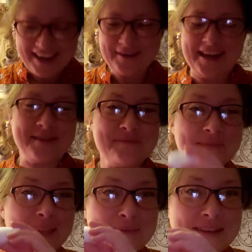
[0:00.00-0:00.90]
Okay,
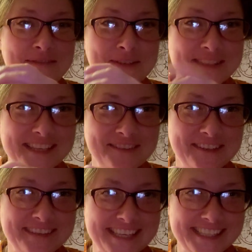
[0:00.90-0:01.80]
I'm gonna fold several
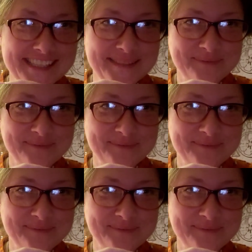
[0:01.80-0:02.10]
of these.